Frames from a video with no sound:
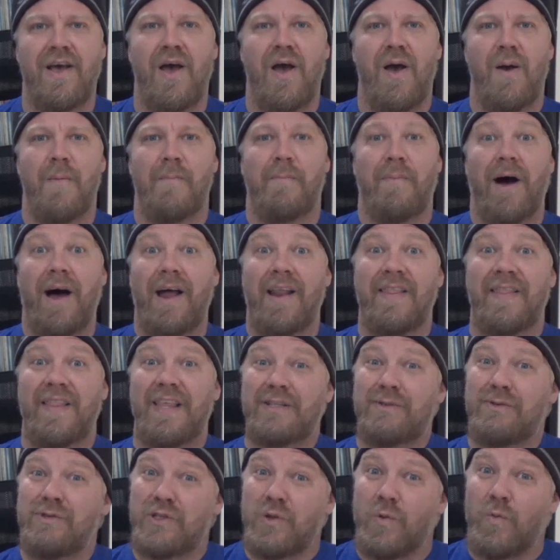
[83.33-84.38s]
But
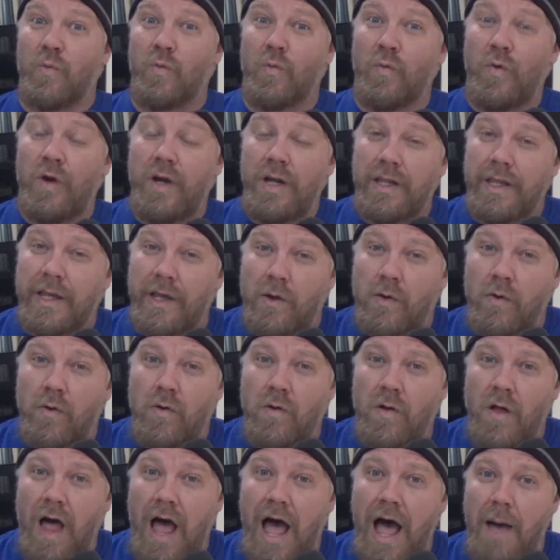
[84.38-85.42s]
this was a really
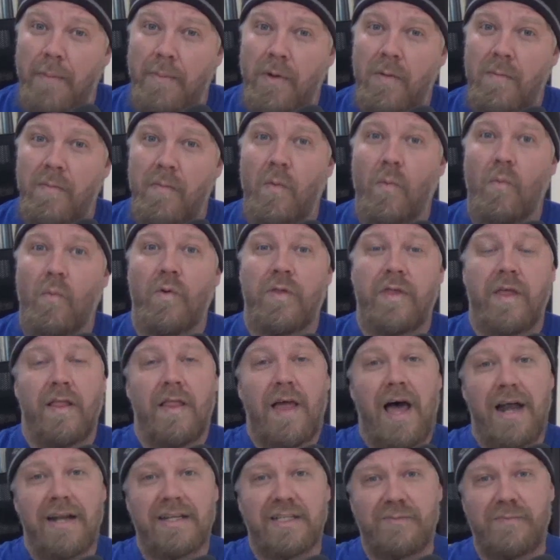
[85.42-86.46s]
cool album with a
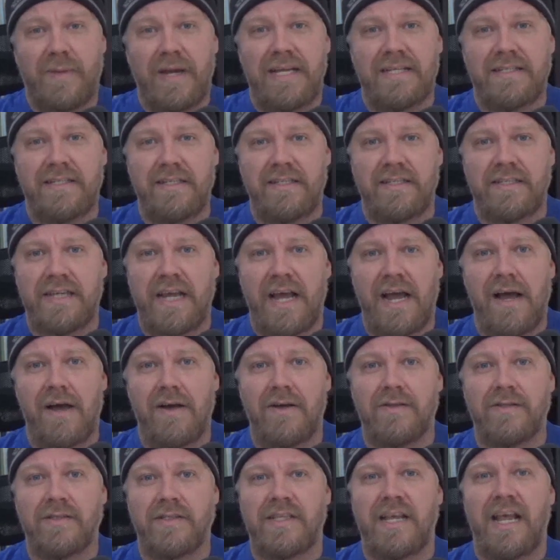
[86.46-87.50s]
lot of spacey
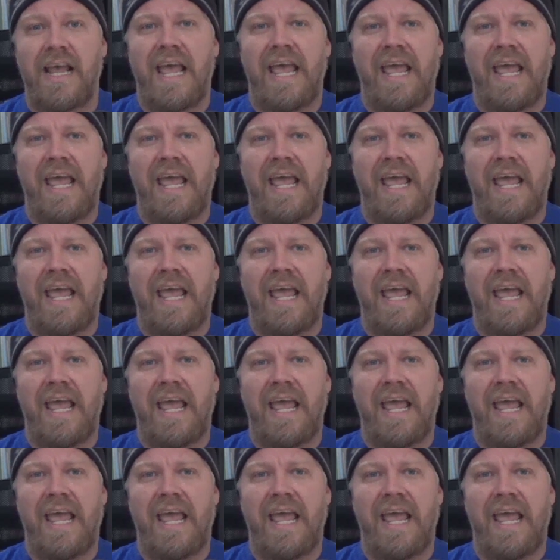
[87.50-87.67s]
sounds.